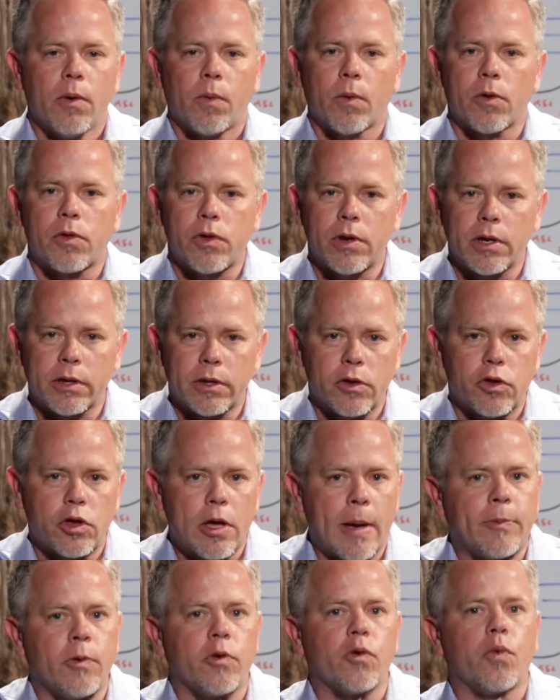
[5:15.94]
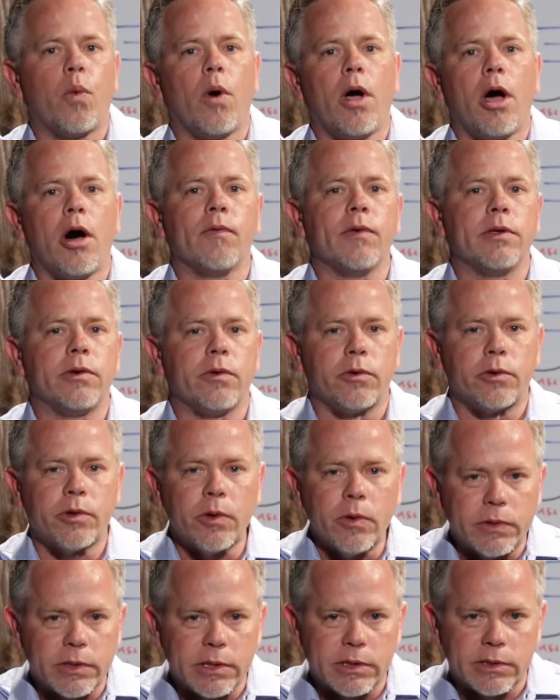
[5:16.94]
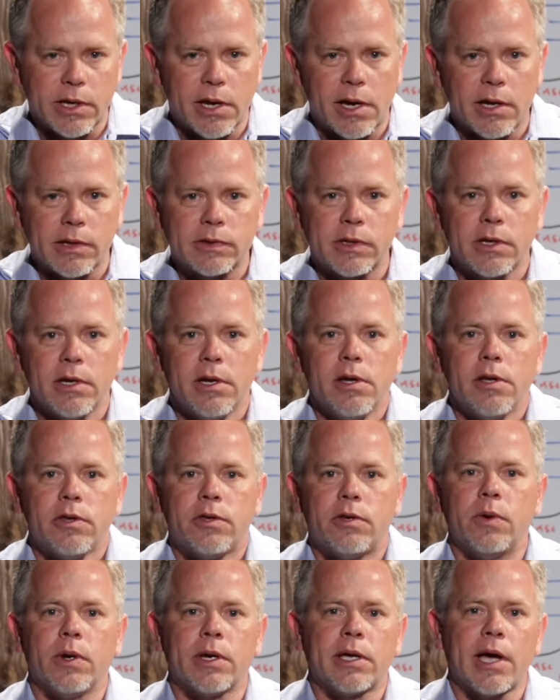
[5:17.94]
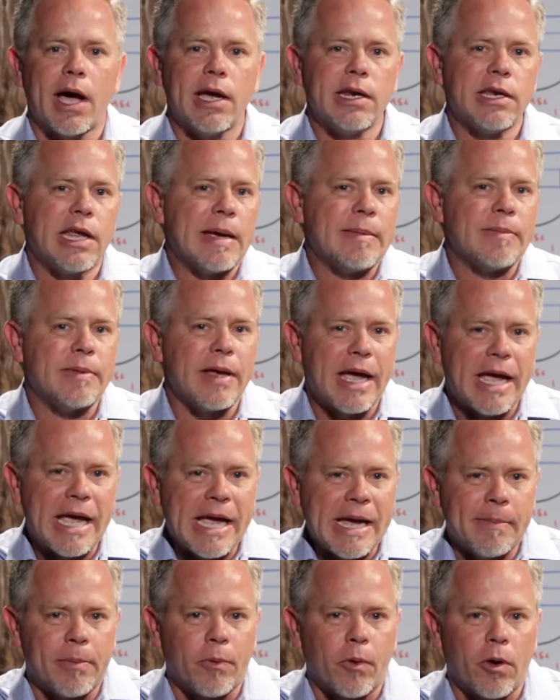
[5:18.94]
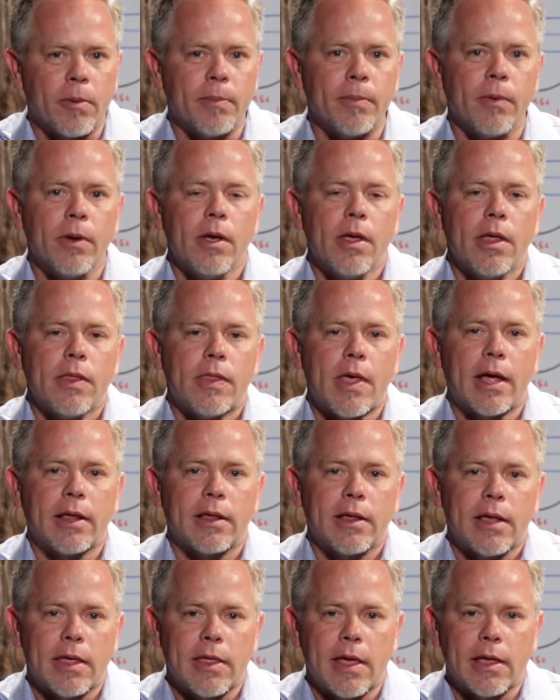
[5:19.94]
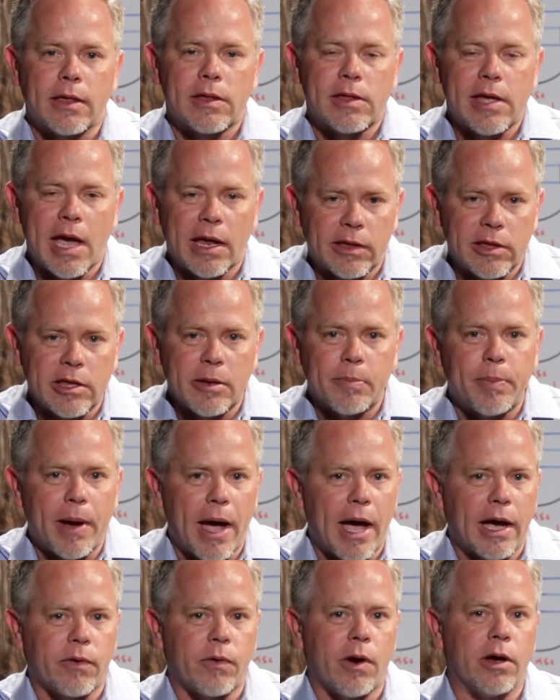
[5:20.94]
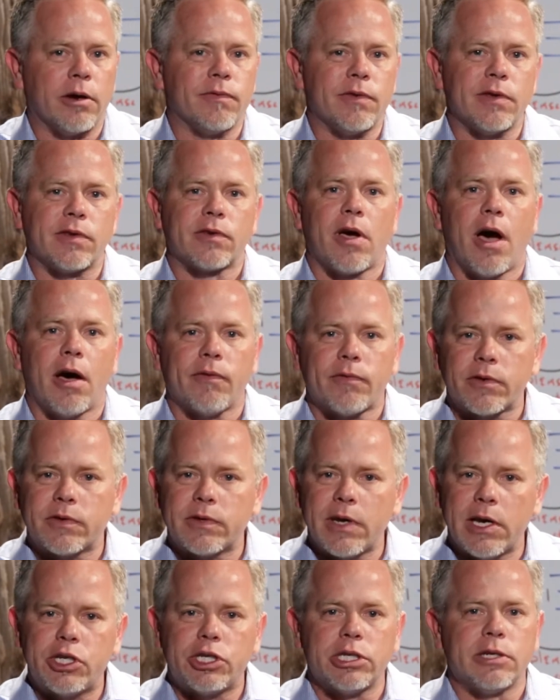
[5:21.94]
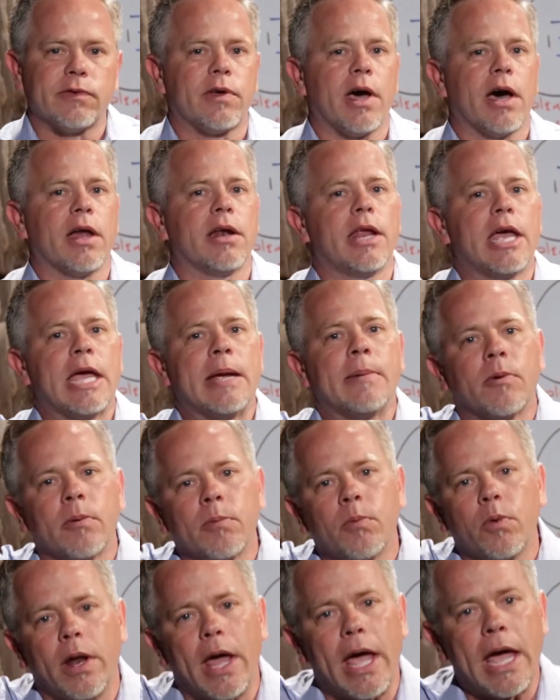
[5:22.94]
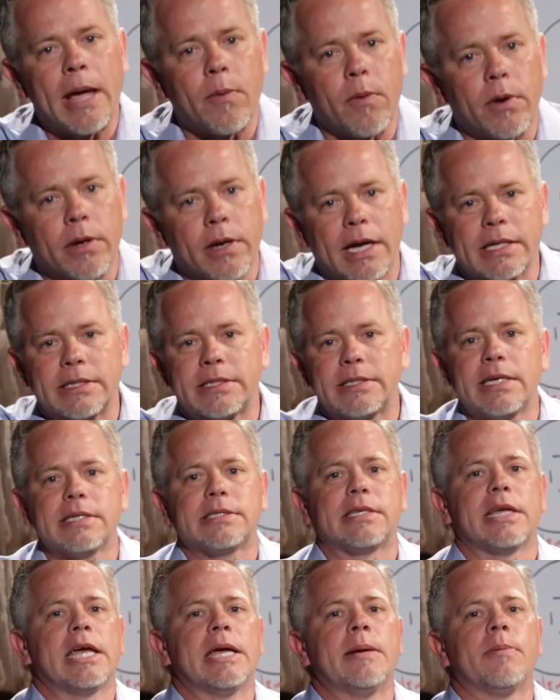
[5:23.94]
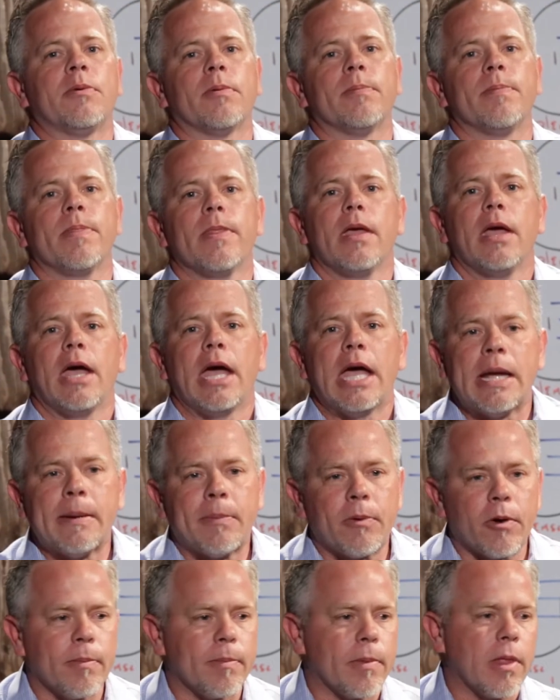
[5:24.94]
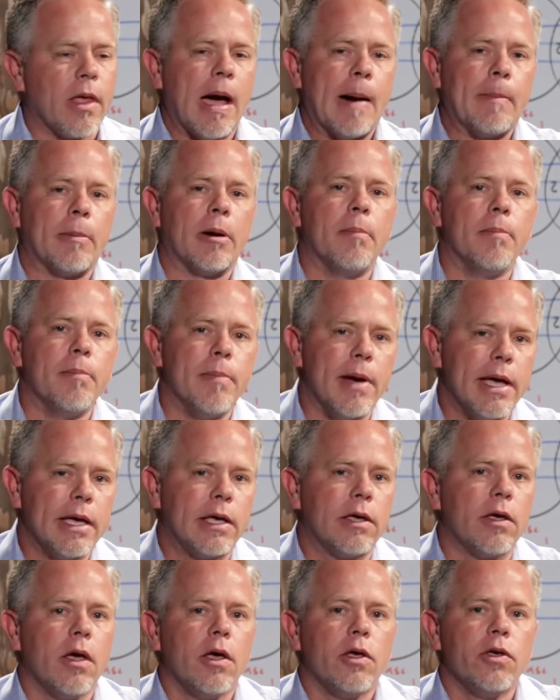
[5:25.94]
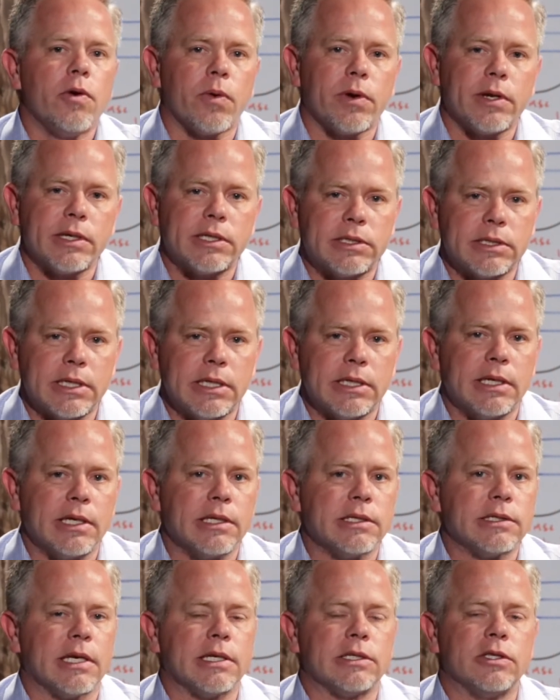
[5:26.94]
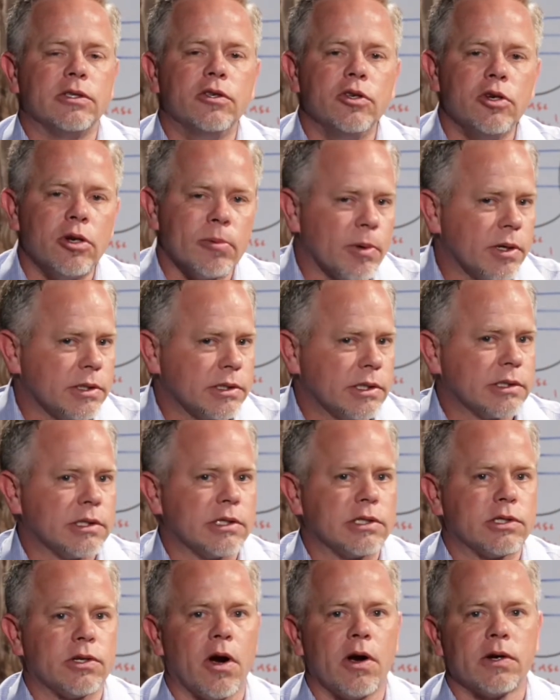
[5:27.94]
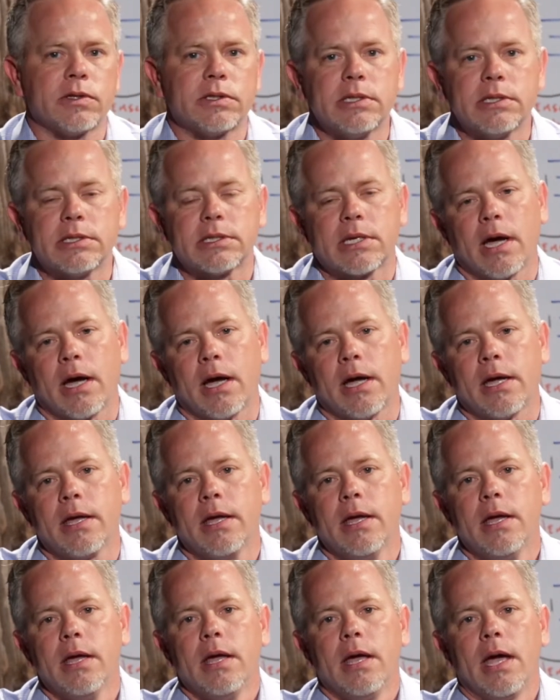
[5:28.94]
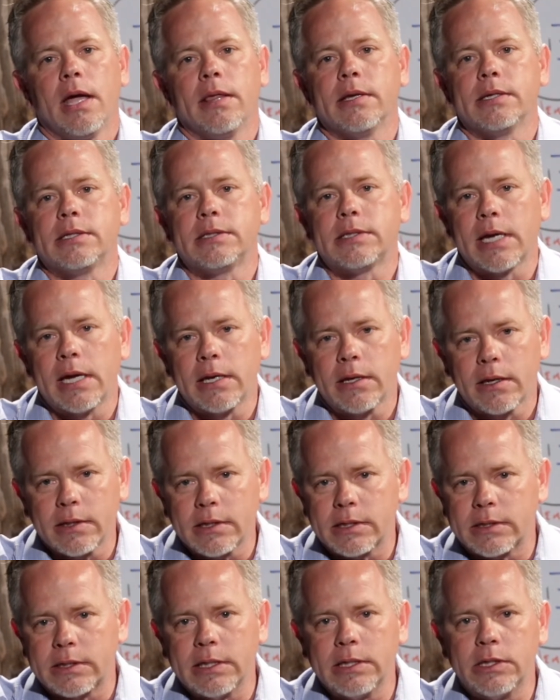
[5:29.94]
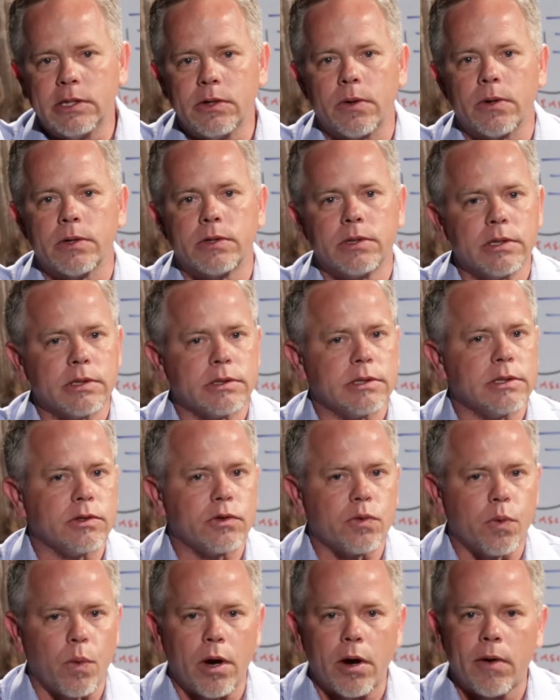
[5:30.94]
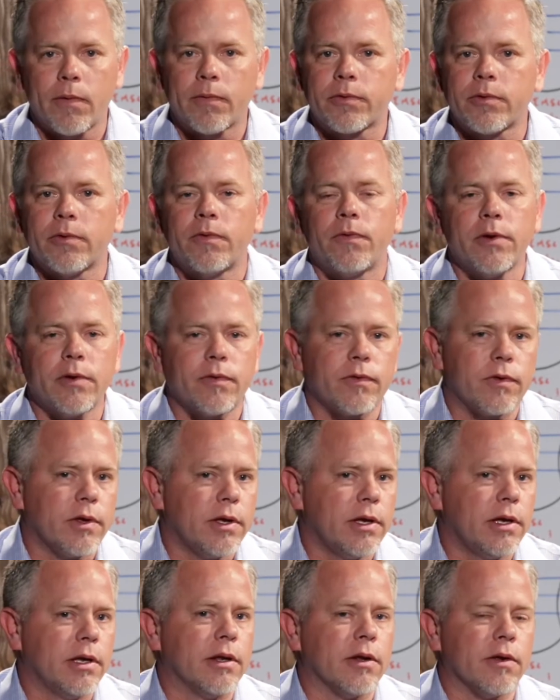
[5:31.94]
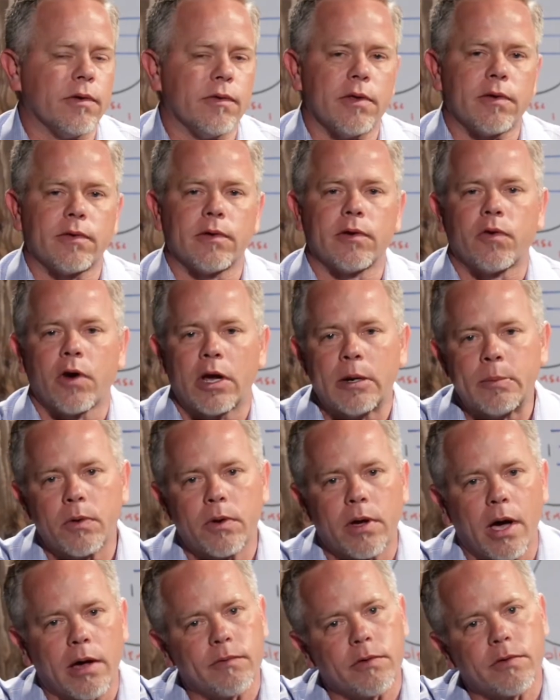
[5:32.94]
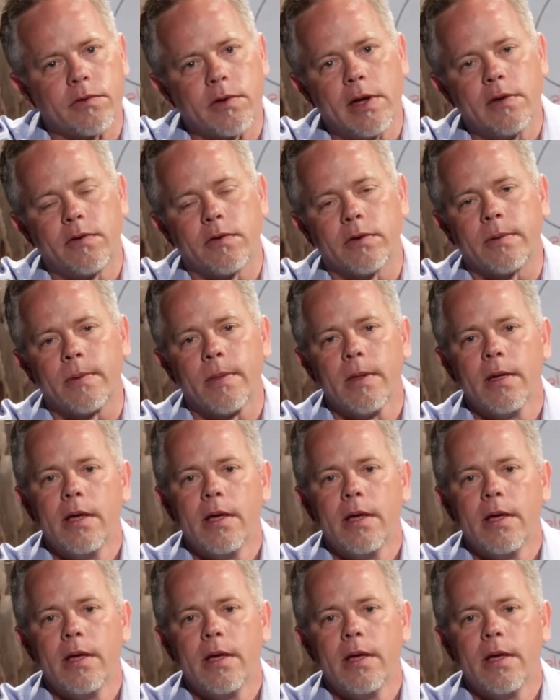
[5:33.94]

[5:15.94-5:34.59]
where Genesis chapter 12 introduces us to a guy named Abram that stands in the background of this conversation of God and Abram. When God says to Abram, Abram, I'm going to make your descendants as numerous as the stars in the sky and the sand on the seashore. Genesis 12 through 15, there's this incredible conversation.